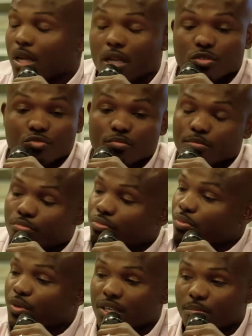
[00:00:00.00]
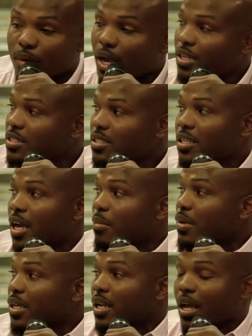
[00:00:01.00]
I read boxing. I
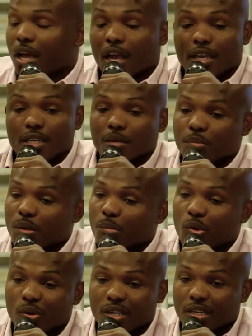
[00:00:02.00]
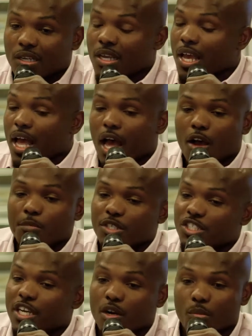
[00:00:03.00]
mean, I get up in the morning, I'll be
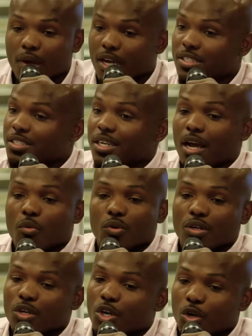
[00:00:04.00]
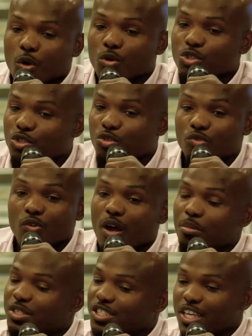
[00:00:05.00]
shadow boxing. I would go to school,
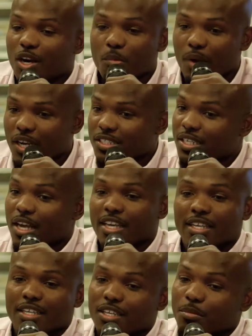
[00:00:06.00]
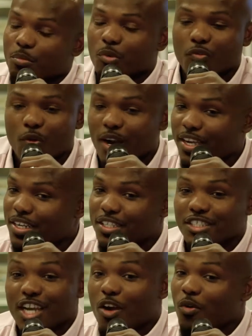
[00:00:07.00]
I'll be shadow boxing. I get in before I get in the
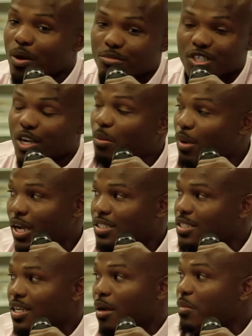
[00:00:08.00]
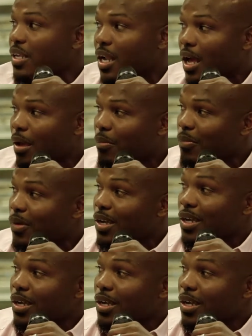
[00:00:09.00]
shower, I'm shadow boxing. I mean, I'm